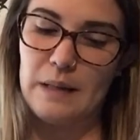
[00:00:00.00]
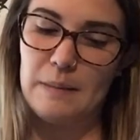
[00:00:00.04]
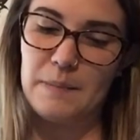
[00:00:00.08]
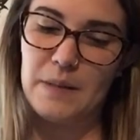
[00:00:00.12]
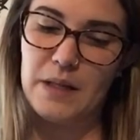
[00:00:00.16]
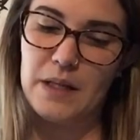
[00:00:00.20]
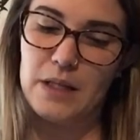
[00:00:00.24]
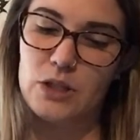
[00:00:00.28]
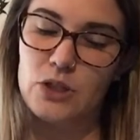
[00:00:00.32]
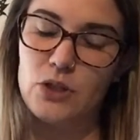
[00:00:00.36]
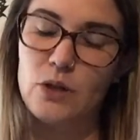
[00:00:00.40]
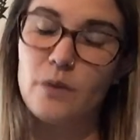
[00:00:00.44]

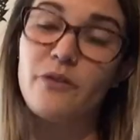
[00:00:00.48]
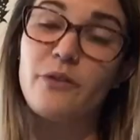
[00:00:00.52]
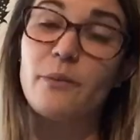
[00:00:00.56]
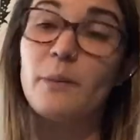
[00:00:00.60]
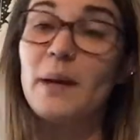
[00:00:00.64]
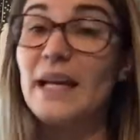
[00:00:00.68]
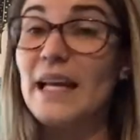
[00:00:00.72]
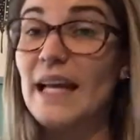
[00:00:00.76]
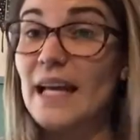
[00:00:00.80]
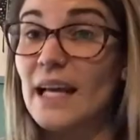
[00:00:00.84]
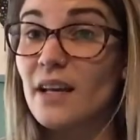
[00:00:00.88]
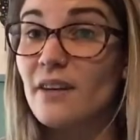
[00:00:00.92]
So for my
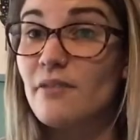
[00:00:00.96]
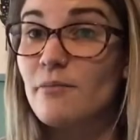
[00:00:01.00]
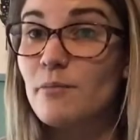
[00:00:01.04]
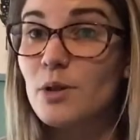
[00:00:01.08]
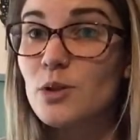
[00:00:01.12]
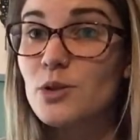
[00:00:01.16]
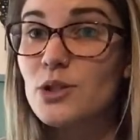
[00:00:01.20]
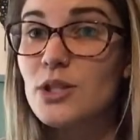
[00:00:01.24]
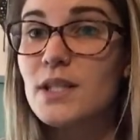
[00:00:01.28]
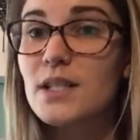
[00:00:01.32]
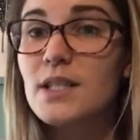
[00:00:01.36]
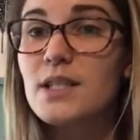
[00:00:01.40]
negative
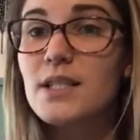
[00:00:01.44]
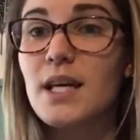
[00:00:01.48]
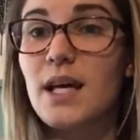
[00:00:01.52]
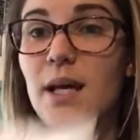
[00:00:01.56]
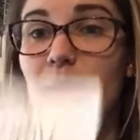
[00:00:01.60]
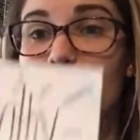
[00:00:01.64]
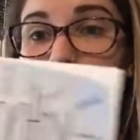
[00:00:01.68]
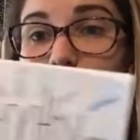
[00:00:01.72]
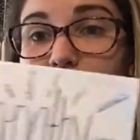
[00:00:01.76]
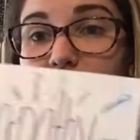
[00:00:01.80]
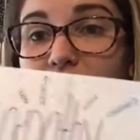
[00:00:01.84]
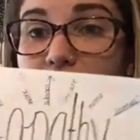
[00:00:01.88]
emotions, I
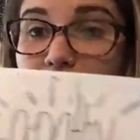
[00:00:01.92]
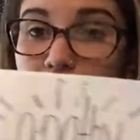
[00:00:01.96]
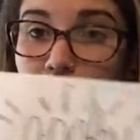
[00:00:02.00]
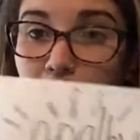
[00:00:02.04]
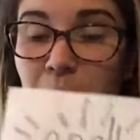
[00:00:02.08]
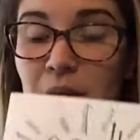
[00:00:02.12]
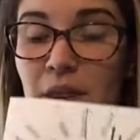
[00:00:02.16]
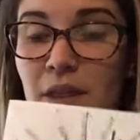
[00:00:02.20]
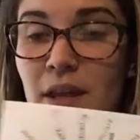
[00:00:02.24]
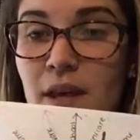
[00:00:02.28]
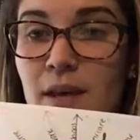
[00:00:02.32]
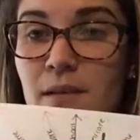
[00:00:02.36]
put
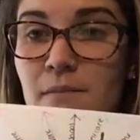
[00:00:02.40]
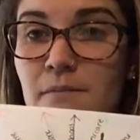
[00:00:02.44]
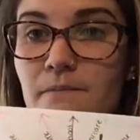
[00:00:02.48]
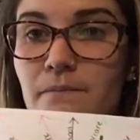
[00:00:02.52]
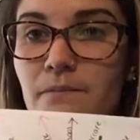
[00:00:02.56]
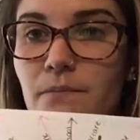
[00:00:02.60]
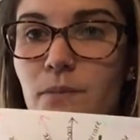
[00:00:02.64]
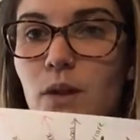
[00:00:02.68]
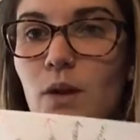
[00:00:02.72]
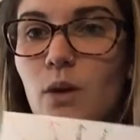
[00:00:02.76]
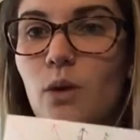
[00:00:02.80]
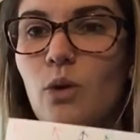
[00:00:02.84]
apathy,
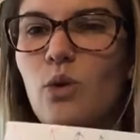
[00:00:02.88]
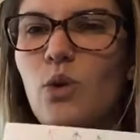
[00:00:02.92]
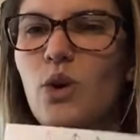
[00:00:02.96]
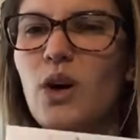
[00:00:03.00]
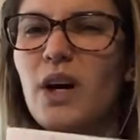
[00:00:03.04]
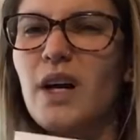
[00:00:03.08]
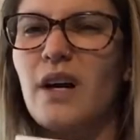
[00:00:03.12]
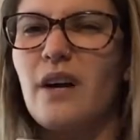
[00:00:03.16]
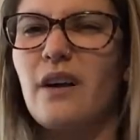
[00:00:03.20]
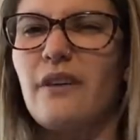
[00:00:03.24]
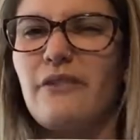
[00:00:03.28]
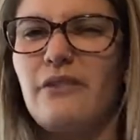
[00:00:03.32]

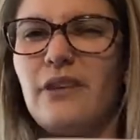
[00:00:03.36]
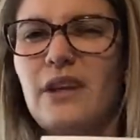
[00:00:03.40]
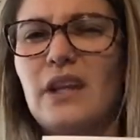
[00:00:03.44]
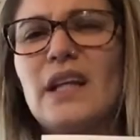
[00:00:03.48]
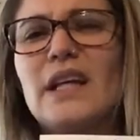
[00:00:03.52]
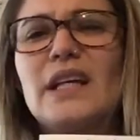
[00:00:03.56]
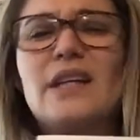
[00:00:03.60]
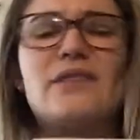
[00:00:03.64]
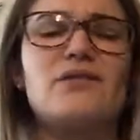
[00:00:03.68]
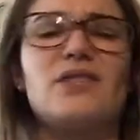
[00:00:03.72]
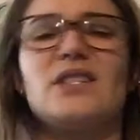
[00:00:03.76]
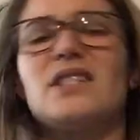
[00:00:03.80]
or a
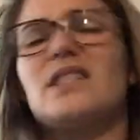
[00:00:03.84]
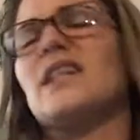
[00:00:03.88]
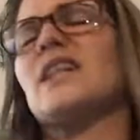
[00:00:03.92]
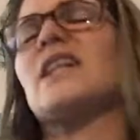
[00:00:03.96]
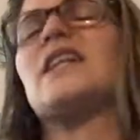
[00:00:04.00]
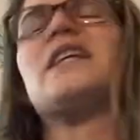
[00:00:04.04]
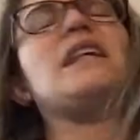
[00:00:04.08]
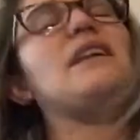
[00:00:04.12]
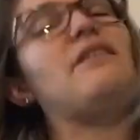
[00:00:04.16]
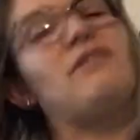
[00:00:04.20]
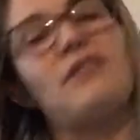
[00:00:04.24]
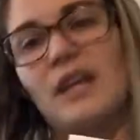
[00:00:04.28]
feeling of just like
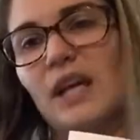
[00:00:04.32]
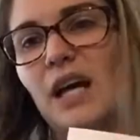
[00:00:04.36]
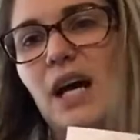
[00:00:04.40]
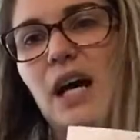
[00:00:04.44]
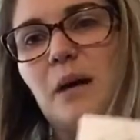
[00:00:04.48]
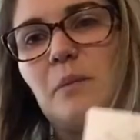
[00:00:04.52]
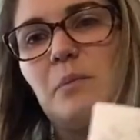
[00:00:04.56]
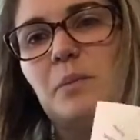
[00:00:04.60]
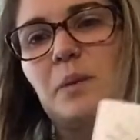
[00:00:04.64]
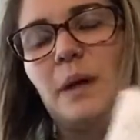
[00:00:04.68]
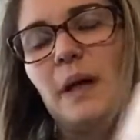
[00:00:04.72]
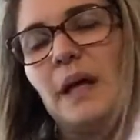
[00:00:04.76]
giving
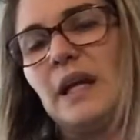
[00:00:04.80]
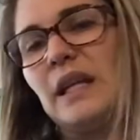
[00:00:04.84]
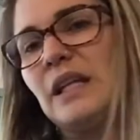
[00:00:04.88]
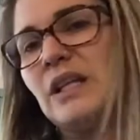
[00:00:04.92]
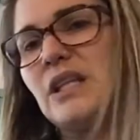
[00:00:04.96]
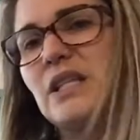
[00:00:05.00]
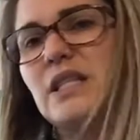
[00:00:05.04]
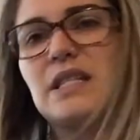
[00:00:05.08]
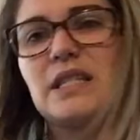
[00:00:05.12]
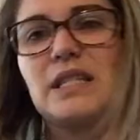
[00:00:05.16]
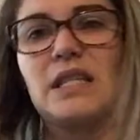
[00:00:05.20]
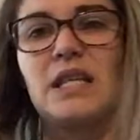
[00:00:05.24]
up and
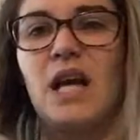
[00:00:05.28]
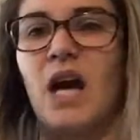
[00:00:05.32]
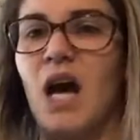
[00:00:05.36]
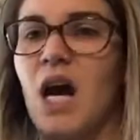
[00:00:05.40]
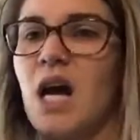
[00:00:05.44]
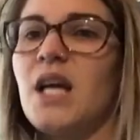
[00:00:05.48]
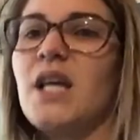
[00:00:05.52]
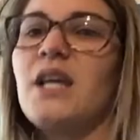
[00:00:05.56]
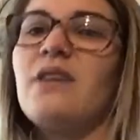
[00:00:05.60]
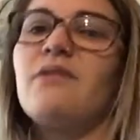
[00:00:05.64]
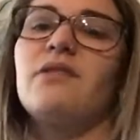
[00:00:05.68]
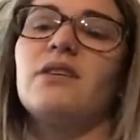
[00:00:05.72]
just
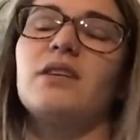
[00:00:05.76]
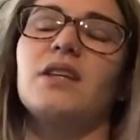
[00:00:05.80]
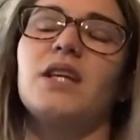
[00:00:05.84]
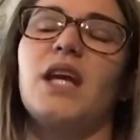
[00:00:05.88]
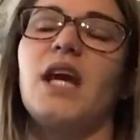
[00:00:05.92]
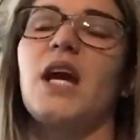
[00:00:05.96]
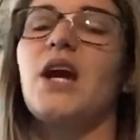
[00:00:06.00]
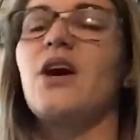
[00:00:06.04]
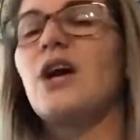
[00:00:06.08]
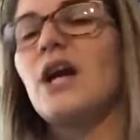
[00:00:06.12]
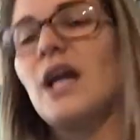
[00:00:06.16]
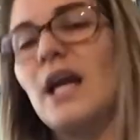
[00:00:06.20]
not even
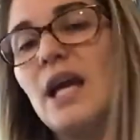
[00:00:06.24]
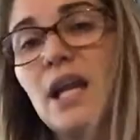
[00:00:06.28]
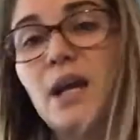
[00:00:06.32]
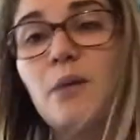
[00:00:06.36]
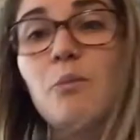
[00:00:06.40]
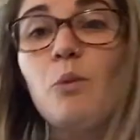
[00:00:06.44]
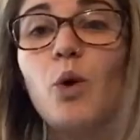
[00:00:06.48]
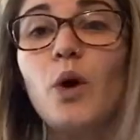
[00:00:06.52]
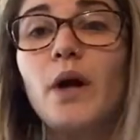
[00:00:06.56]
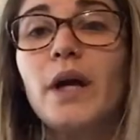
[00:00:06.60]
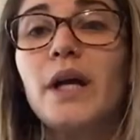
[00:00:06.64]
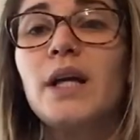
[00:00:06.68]
caring
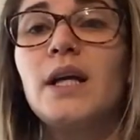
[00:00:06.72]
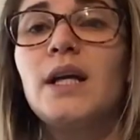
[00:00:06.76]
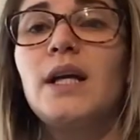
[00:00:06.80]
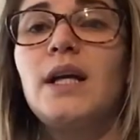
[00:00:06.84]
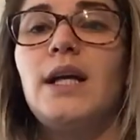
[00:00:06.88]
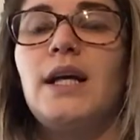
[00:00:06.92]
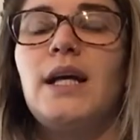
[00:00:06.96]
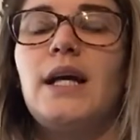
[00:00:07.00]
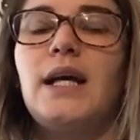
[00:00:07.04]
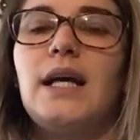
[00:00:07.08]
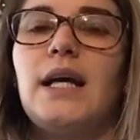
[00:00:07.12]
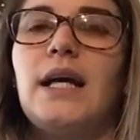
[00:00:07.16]
anymore,
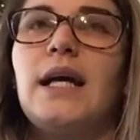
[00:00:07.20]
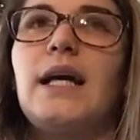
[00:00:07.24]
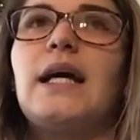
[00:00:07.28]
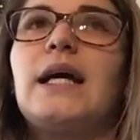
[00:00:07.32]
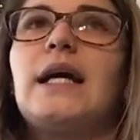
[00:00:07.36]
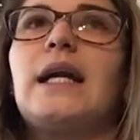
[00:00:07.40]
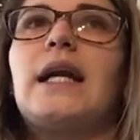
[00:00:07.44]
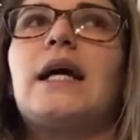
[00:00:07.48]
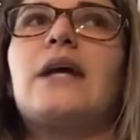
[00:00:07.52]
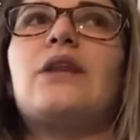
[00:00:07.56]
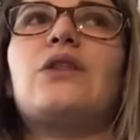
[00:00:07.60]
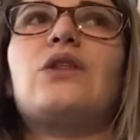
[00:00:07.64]

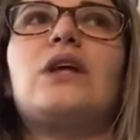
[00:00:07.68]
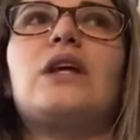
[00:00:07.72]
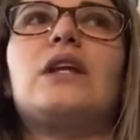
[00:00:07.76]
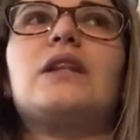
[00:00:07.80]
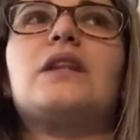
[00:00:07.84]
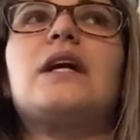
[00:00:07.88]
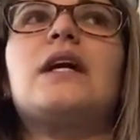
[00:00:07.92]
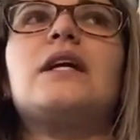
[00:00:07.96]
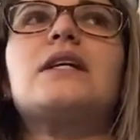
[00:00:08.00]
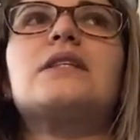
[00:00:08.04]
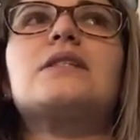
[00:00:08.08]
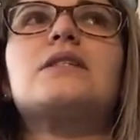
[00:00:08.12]
and I think
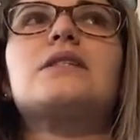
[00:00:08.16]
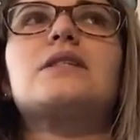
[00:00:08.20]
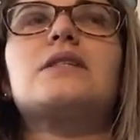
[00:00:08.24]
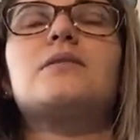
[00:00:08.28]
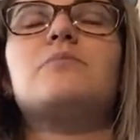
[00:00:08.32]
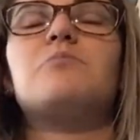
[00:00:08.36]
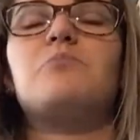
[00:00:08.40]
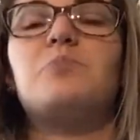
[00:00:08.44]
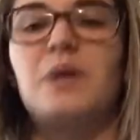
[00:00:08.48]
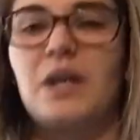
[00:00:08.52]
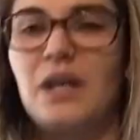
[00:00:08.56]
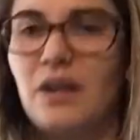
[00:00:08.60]
that's
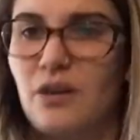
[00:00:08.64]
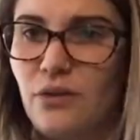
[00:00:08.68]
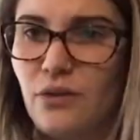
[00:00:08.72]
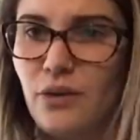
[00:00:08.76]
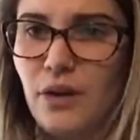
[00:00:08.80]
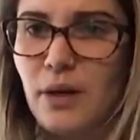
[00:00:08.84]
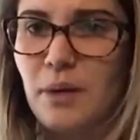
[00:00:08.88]
big for